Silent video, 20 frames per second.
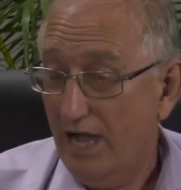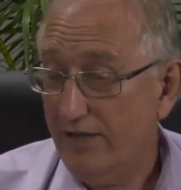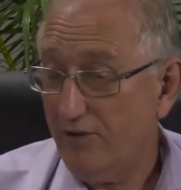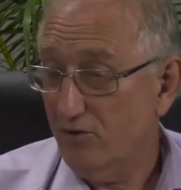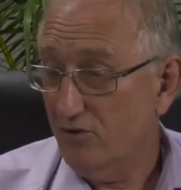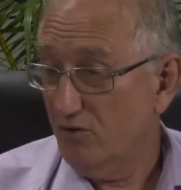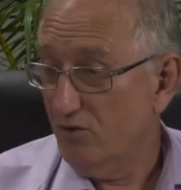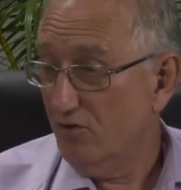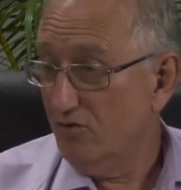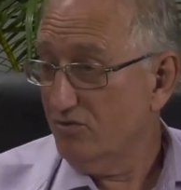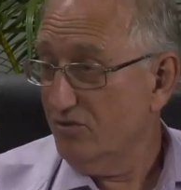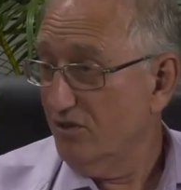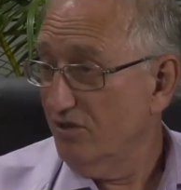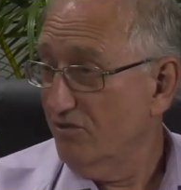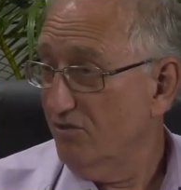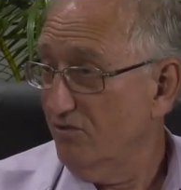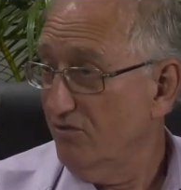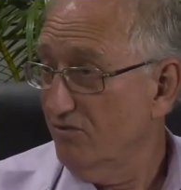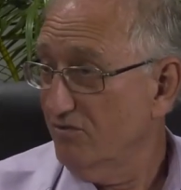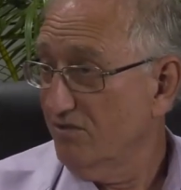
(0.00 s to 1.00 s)
I could also
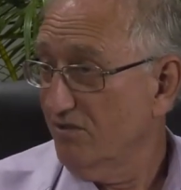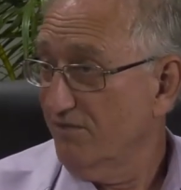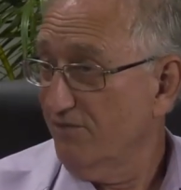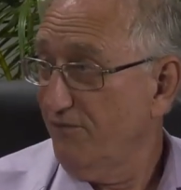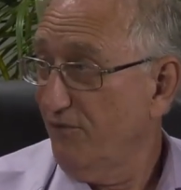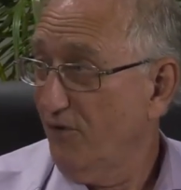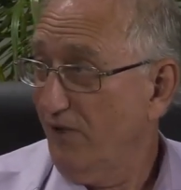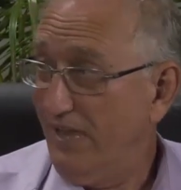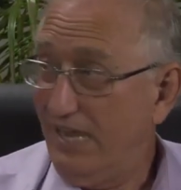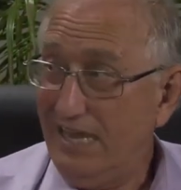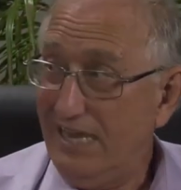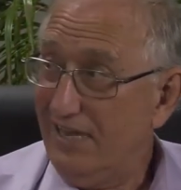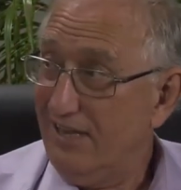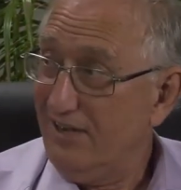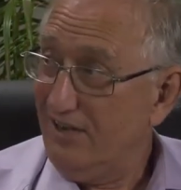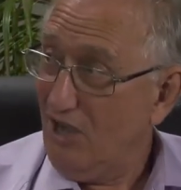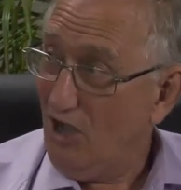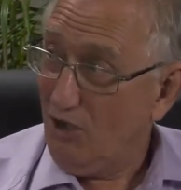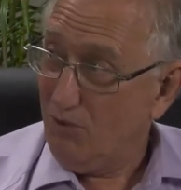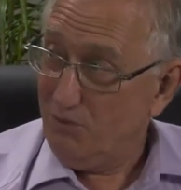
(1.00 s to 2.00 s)
use it for
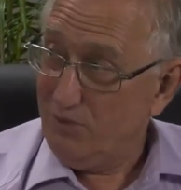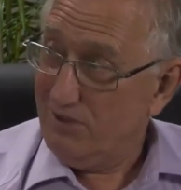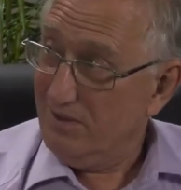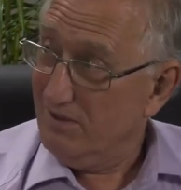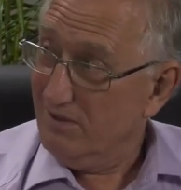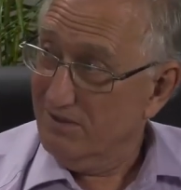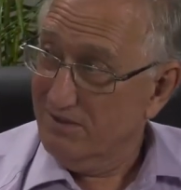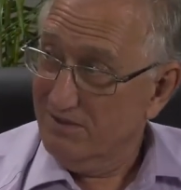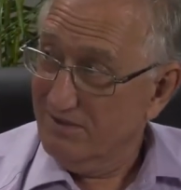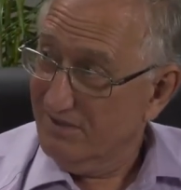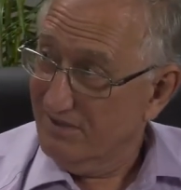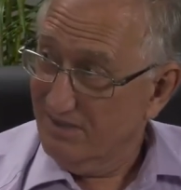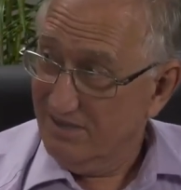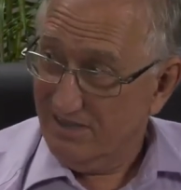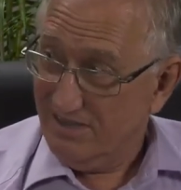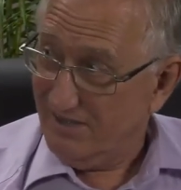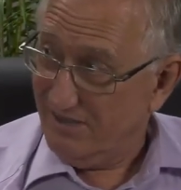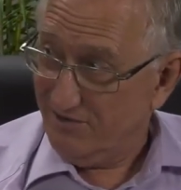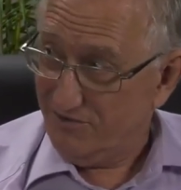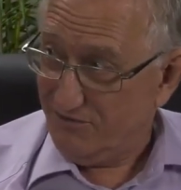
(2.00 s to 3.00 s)
ignoble
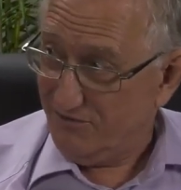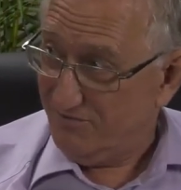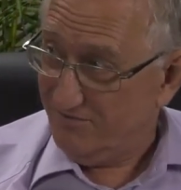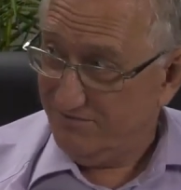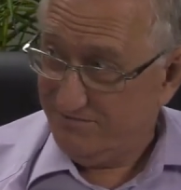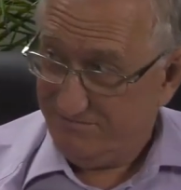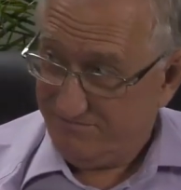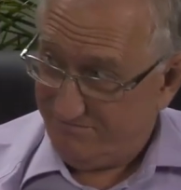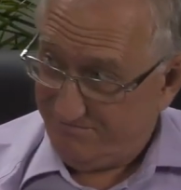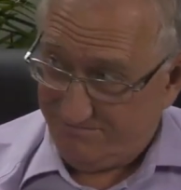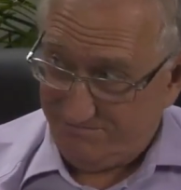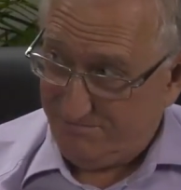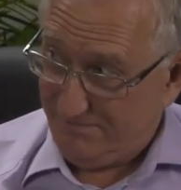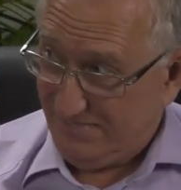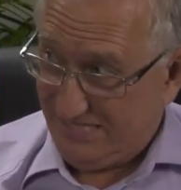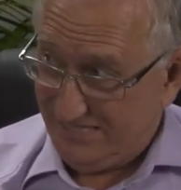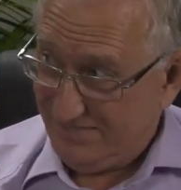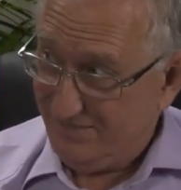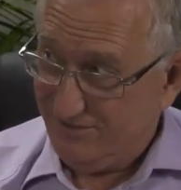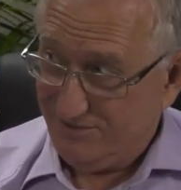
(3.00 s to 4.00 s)

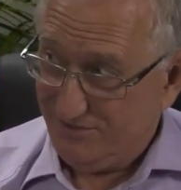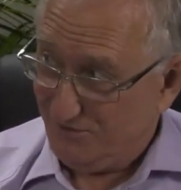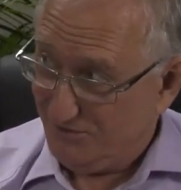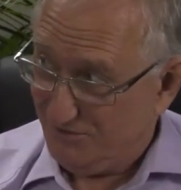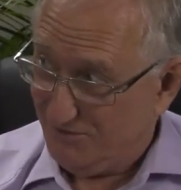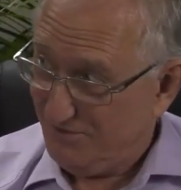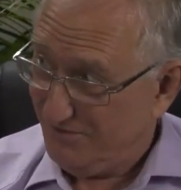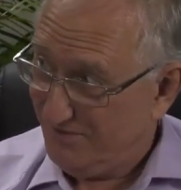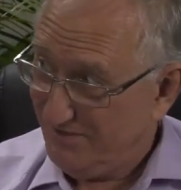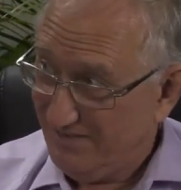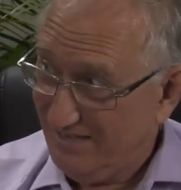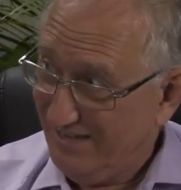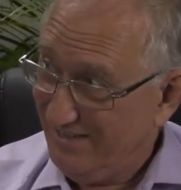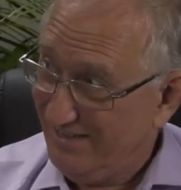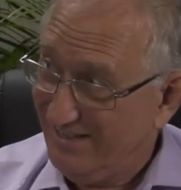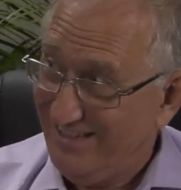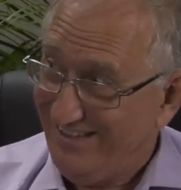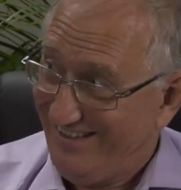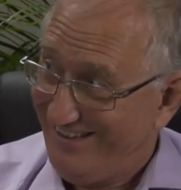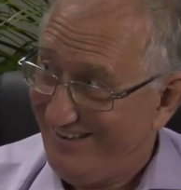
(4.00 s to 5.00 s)
means or
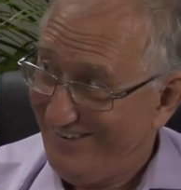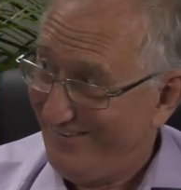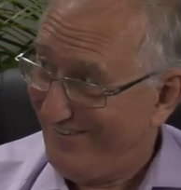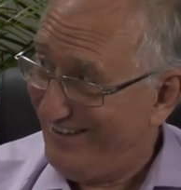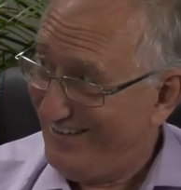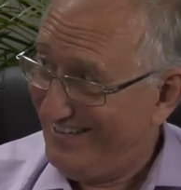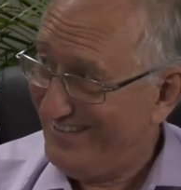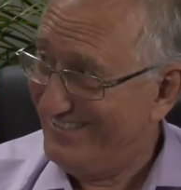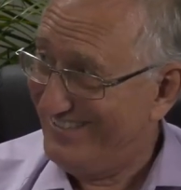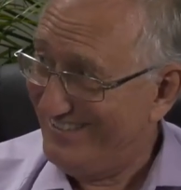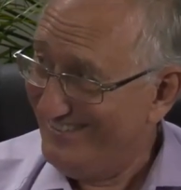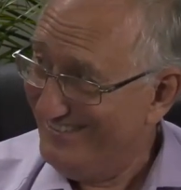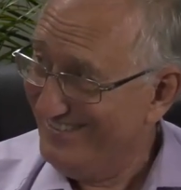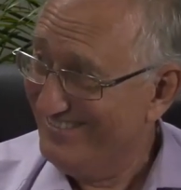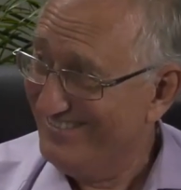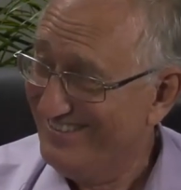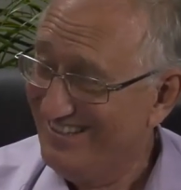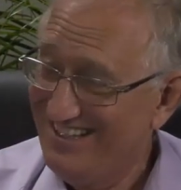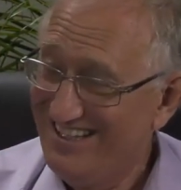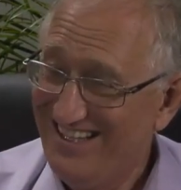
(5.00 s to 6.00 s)

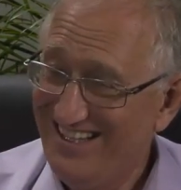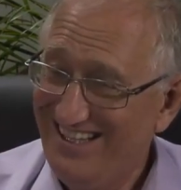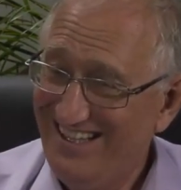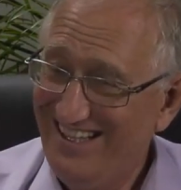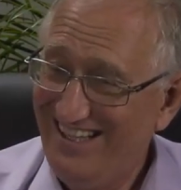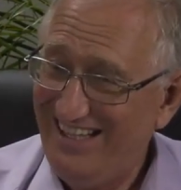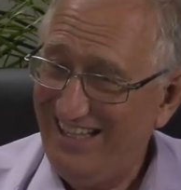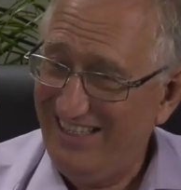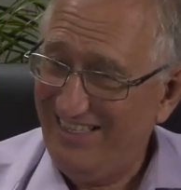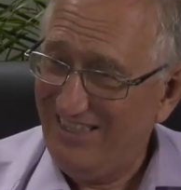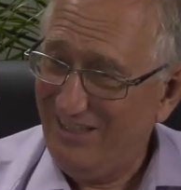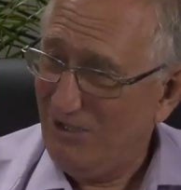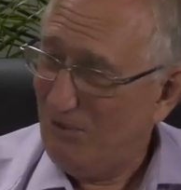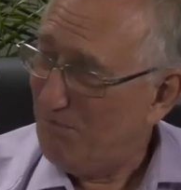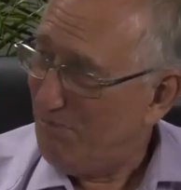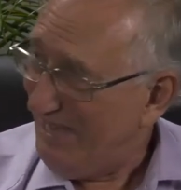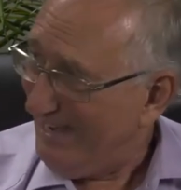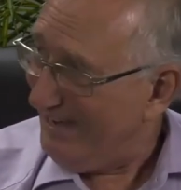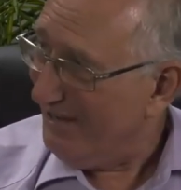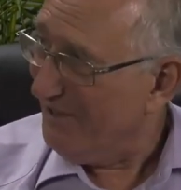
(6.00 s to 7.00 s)
reasons, and there are
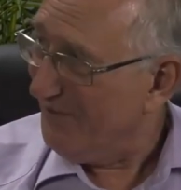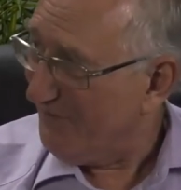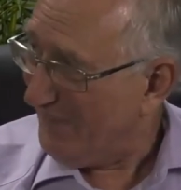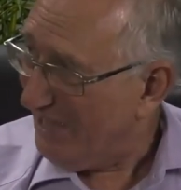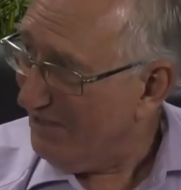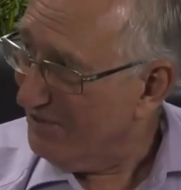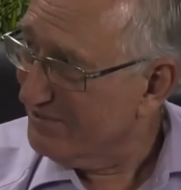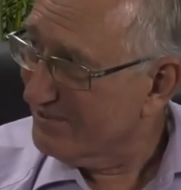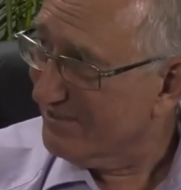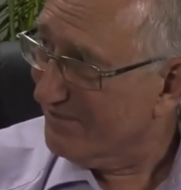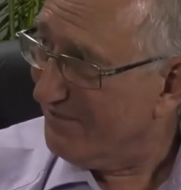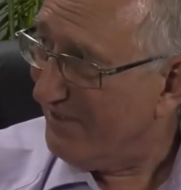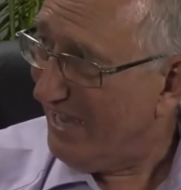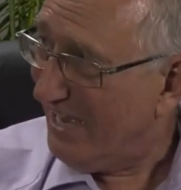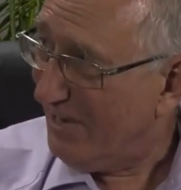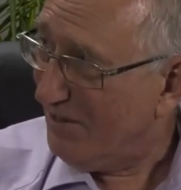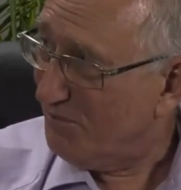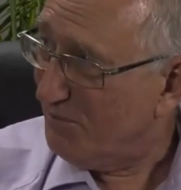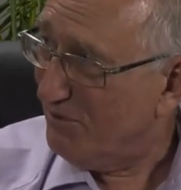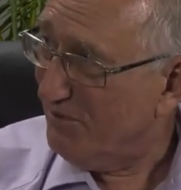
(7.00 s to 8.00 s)
plenty of those
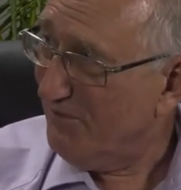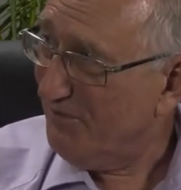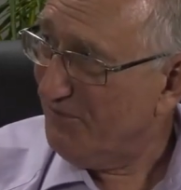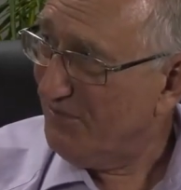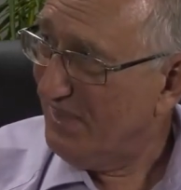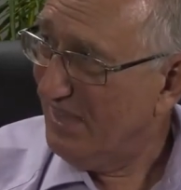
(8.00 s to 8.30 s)
available.